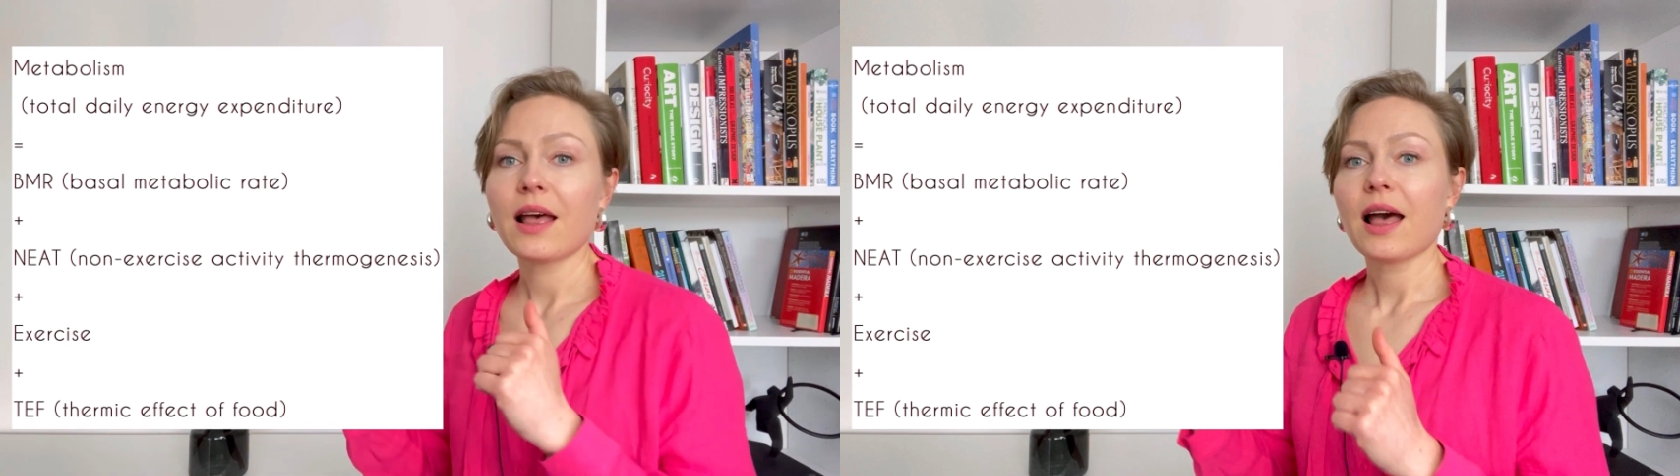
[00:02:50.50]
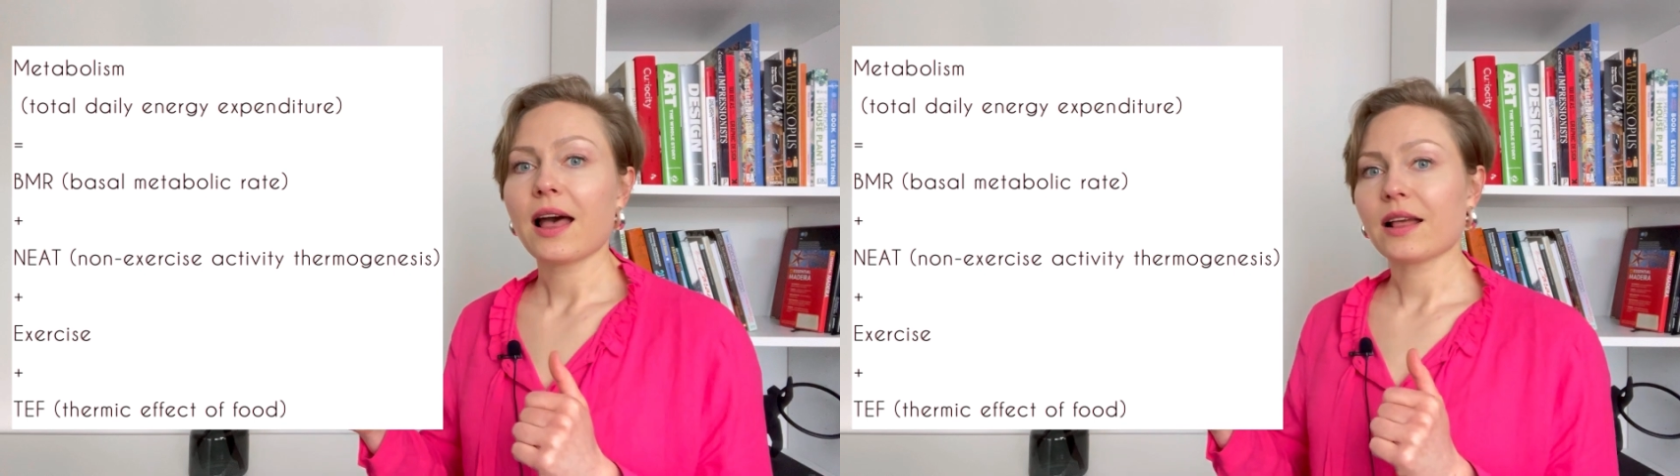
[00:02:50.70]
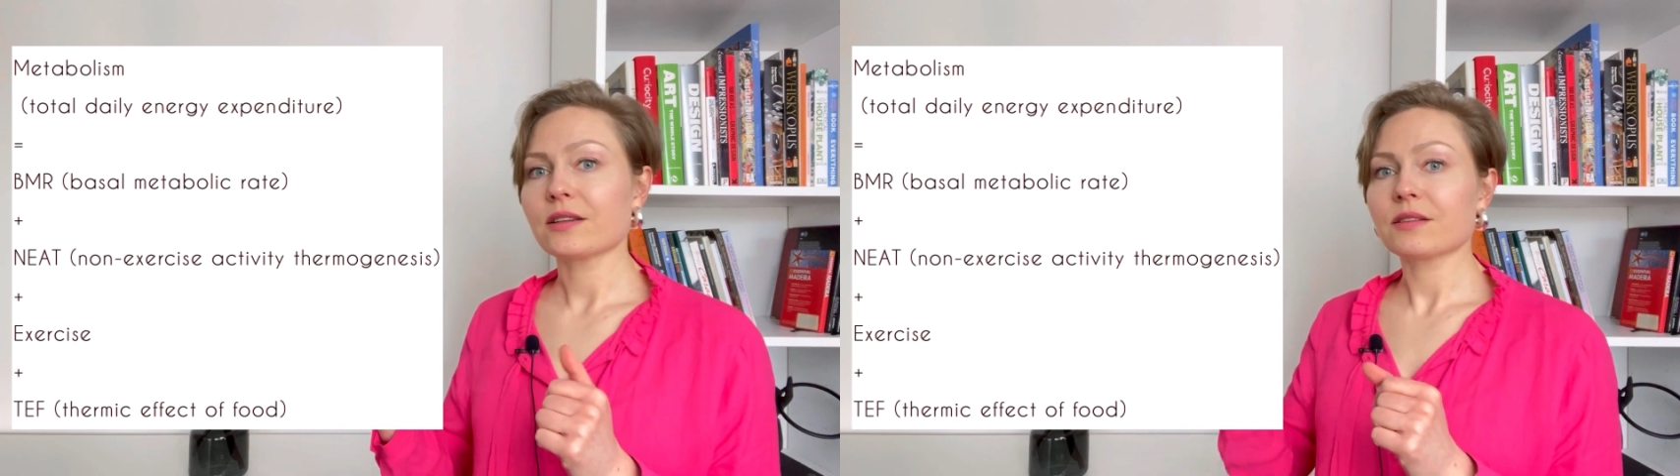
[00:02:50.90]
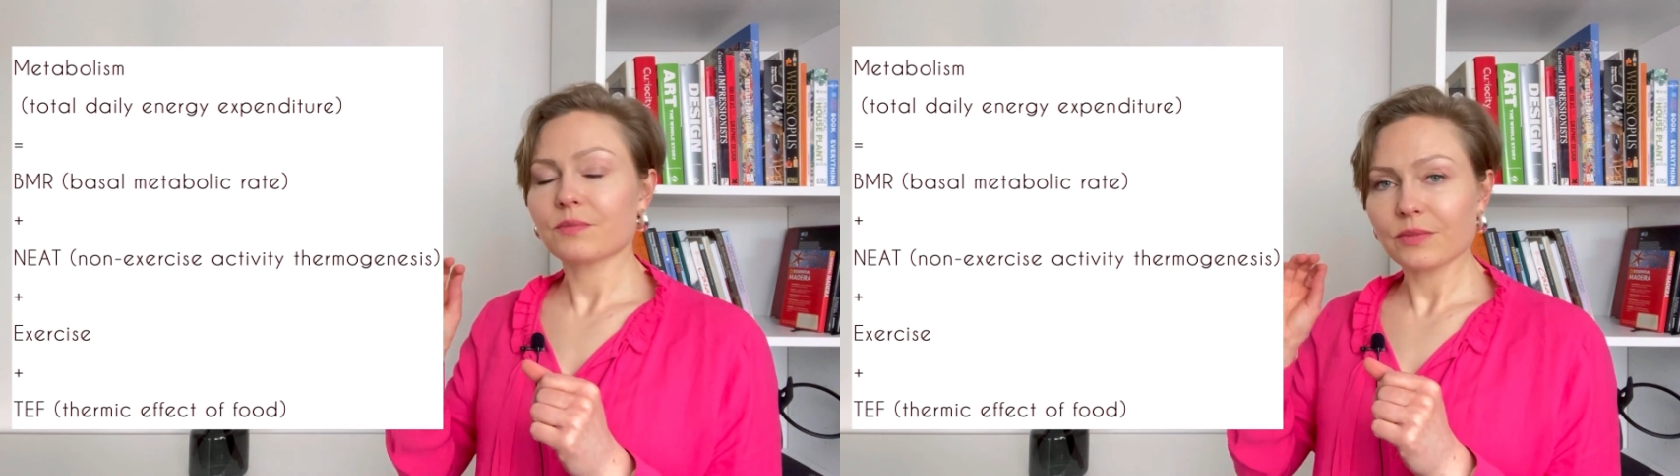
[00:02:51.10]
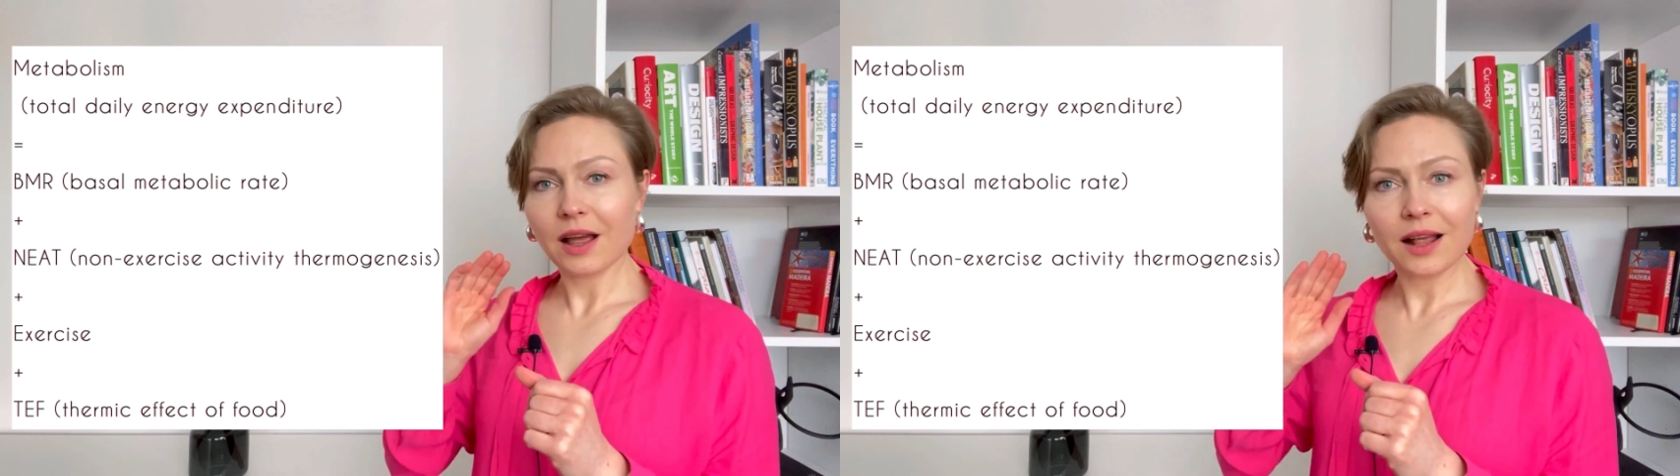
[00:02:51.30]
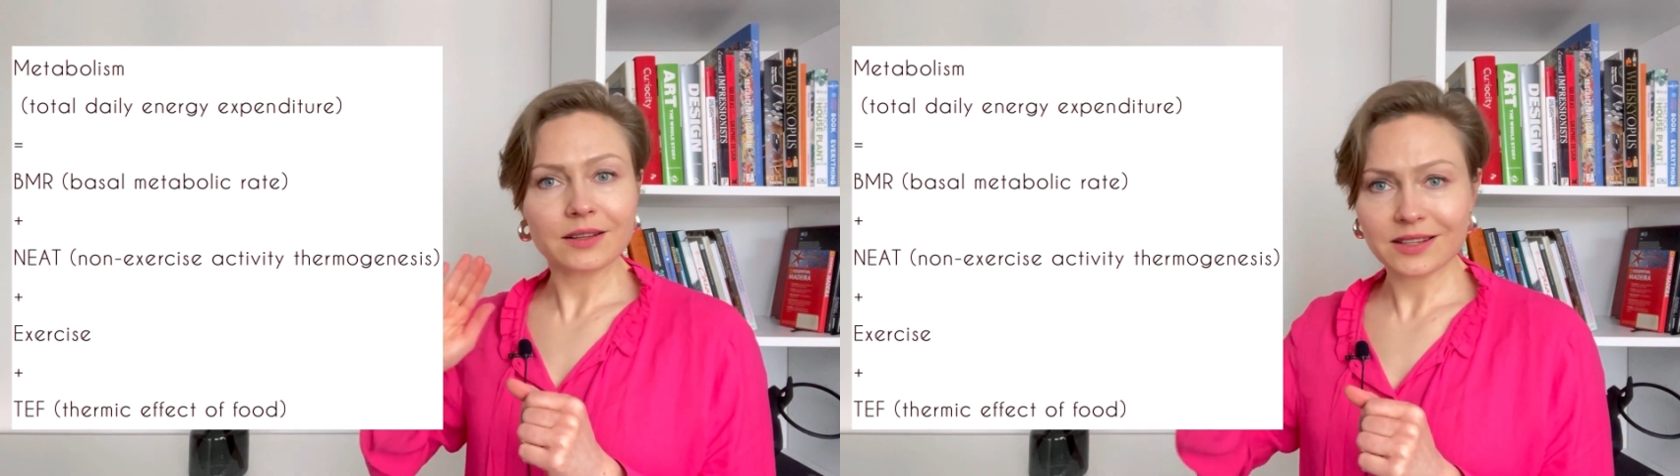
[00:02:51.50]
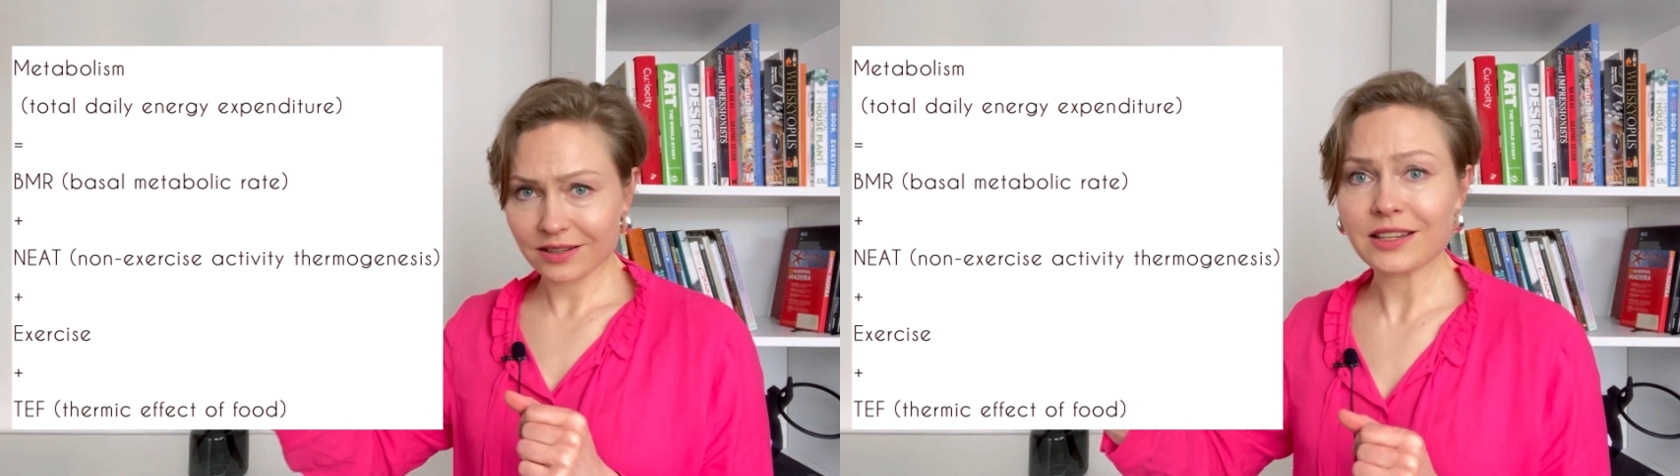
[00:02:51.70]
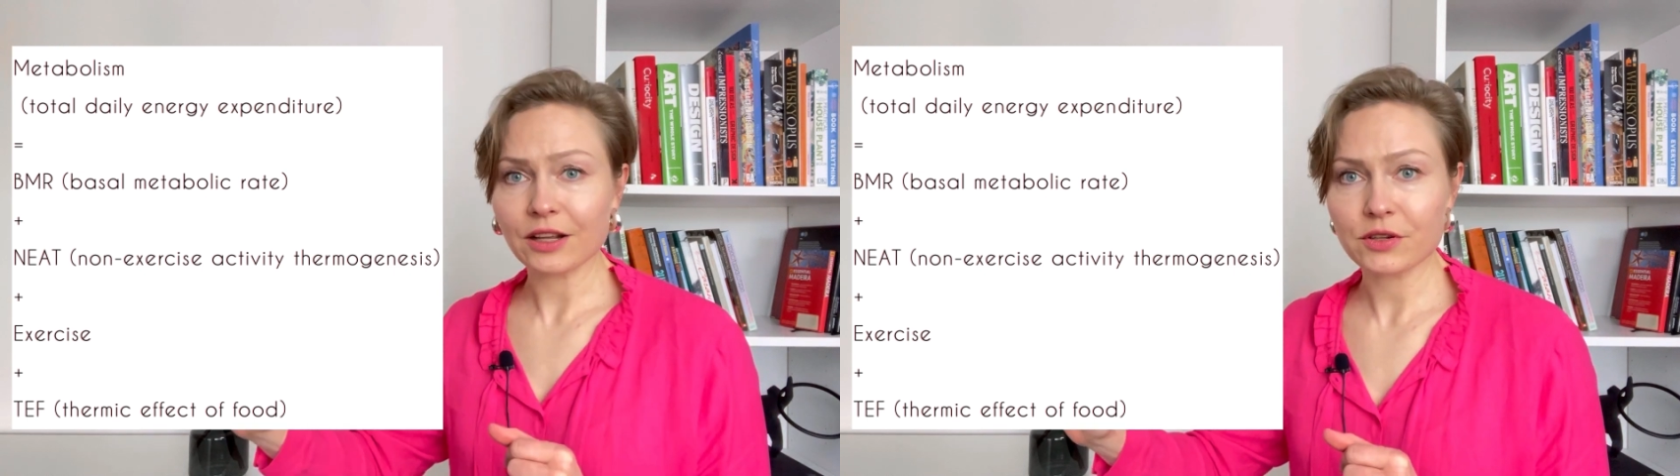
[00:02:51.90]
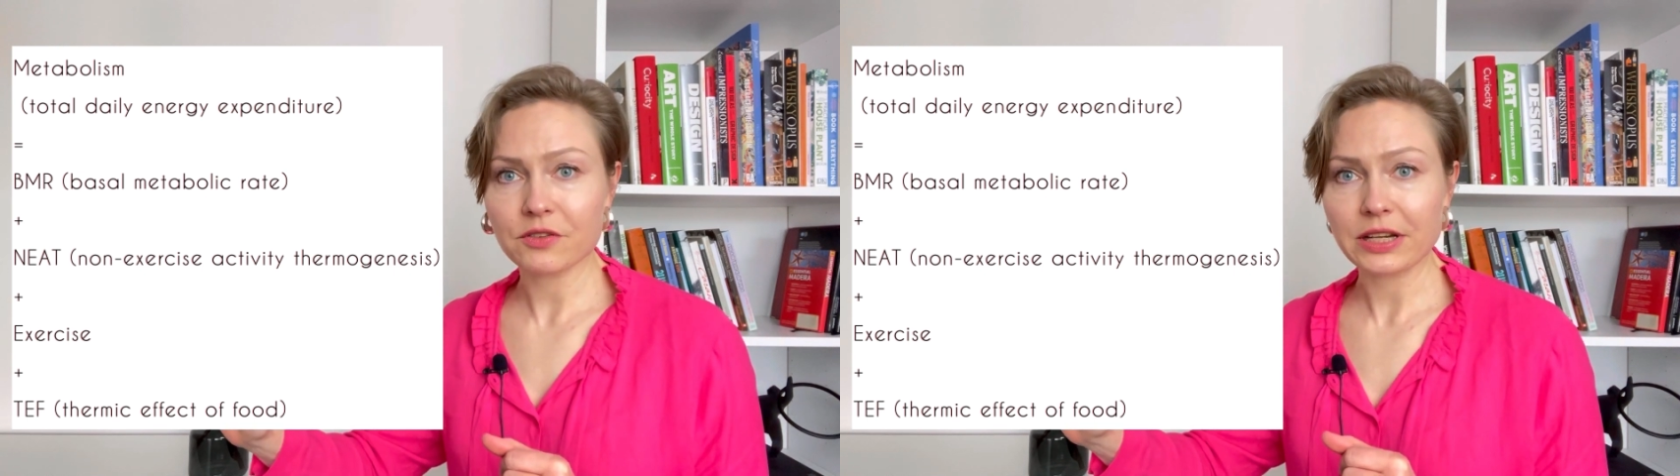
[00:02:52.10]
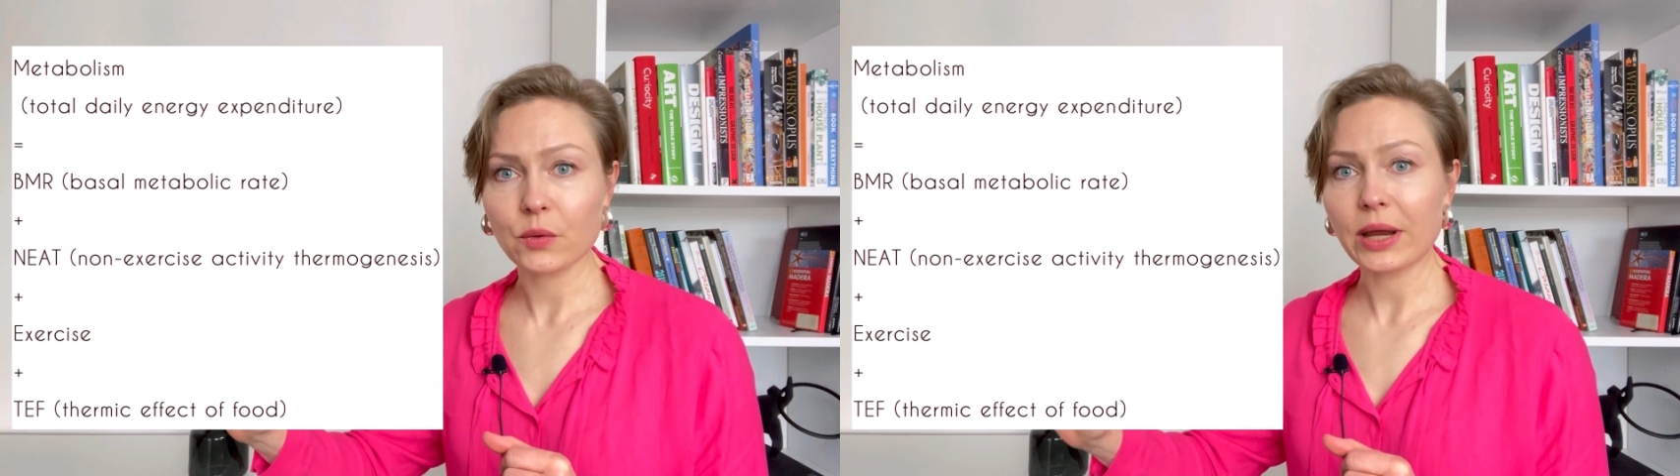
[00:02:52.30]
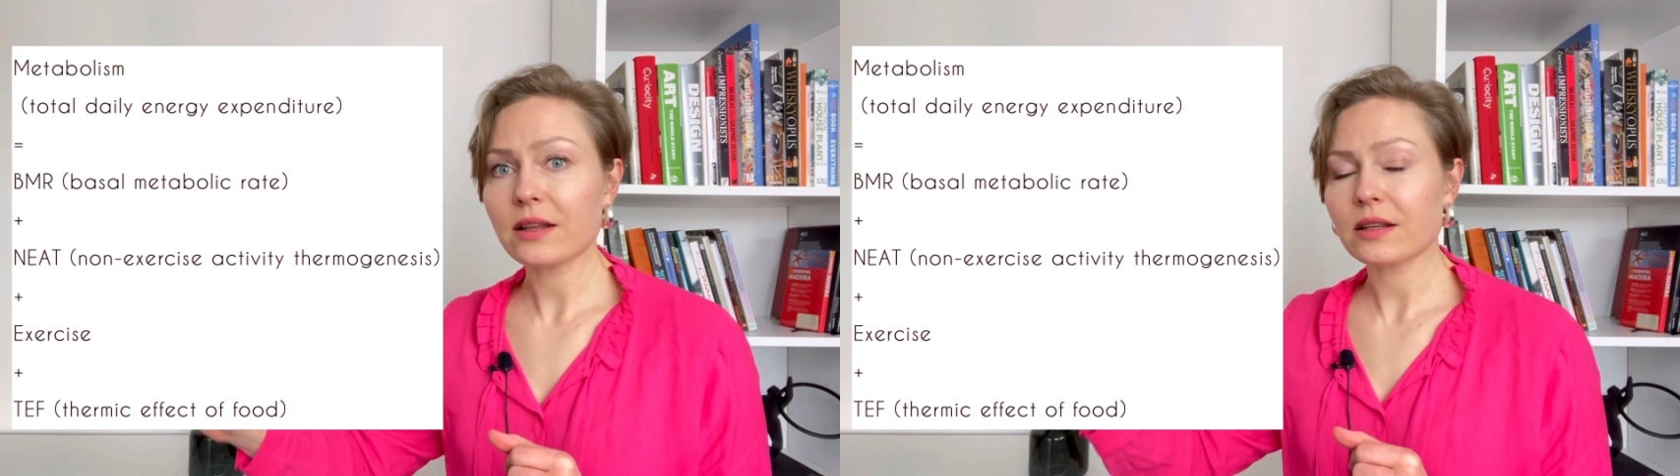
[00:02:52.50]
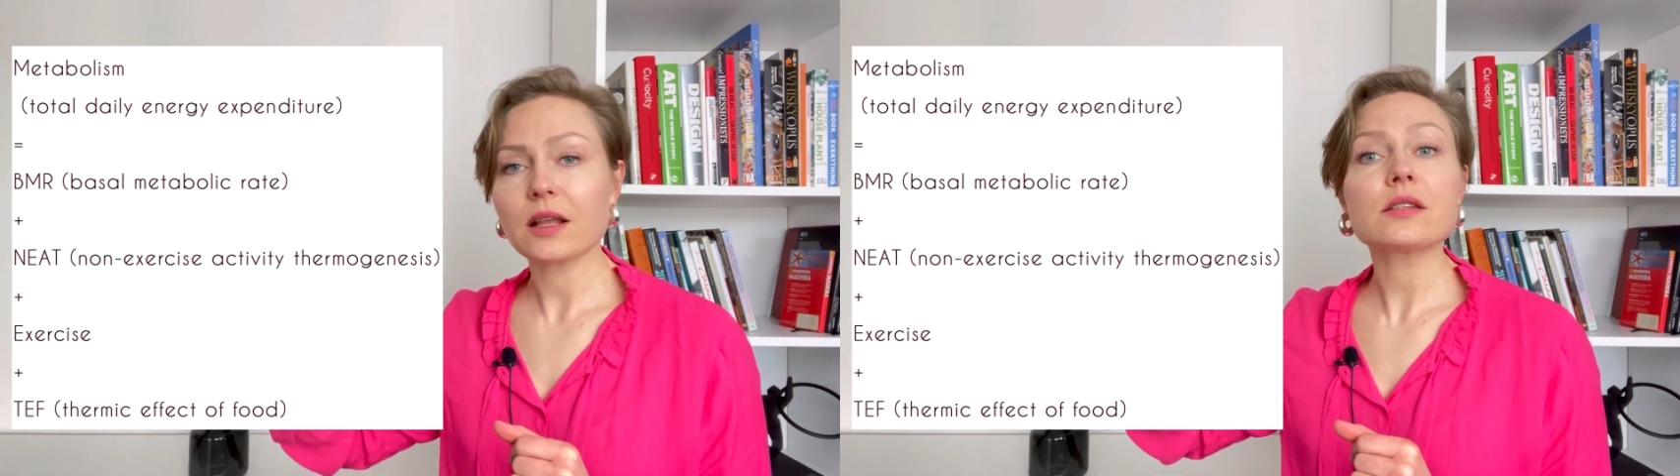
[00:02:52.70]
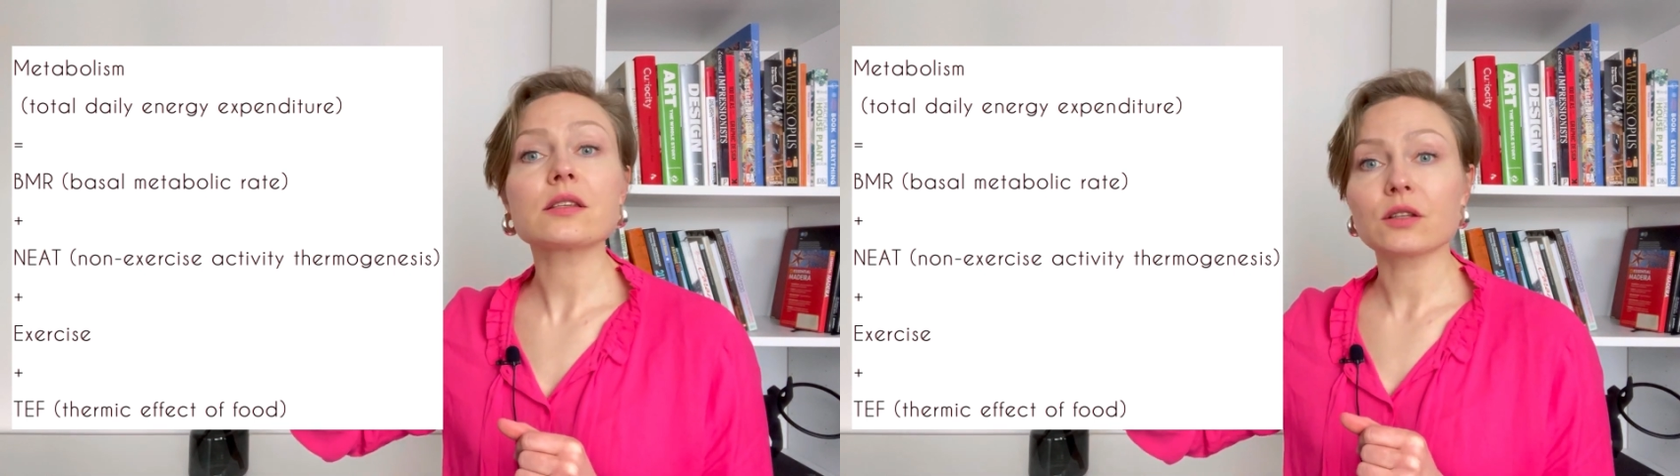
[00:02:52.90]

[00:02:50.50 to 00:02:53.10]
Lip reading: And I'll tell you straight away that that's